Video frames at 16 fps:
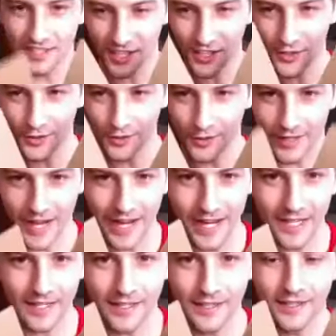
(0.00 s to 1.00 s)

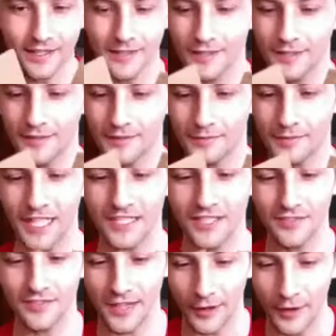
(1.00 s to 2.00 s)
great piece
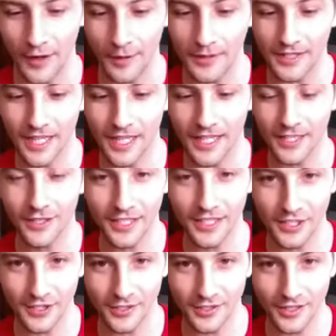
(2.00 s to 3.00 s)
of equipment that you can
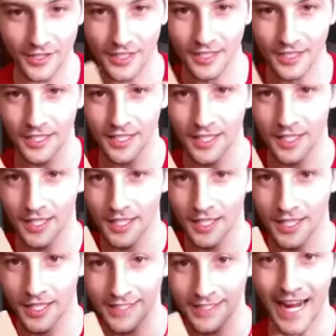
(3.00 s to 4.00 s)
use
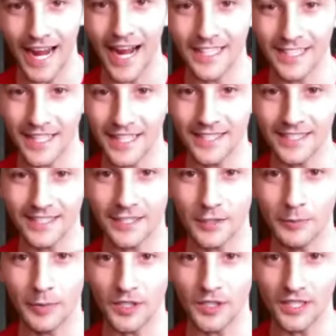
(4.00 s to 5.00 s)
to add
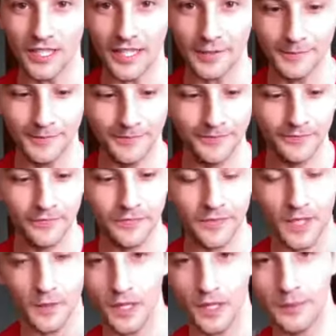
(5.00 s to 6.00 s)
instability.
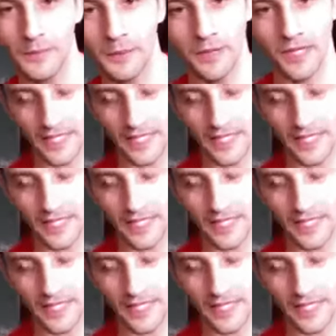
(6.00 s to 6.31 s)
And what I mean by